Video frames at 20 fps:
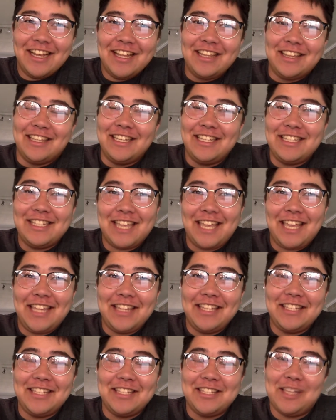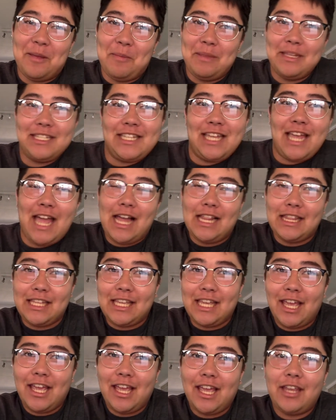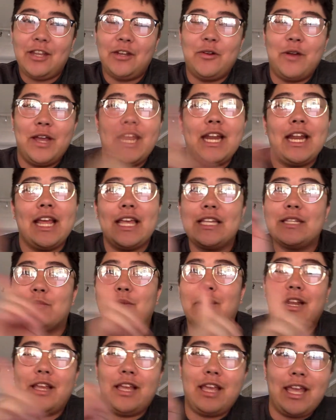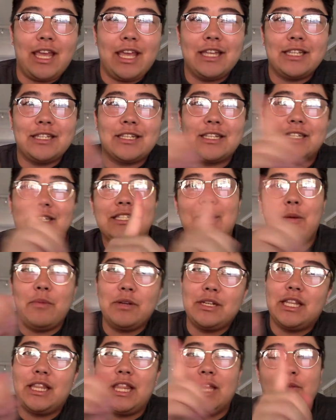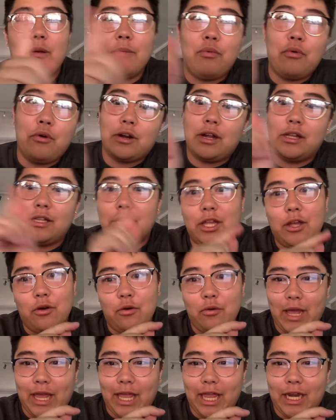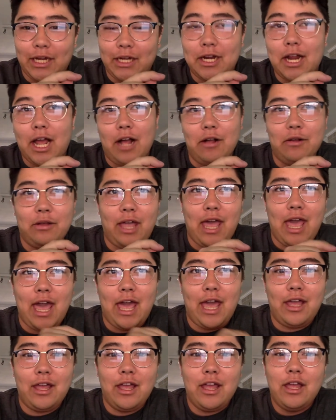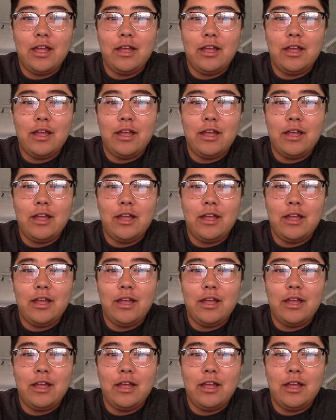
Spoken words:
This kid listened to Missy Elliott. You know what? It is what it is because someone did their report on Lil Wayne. Okay?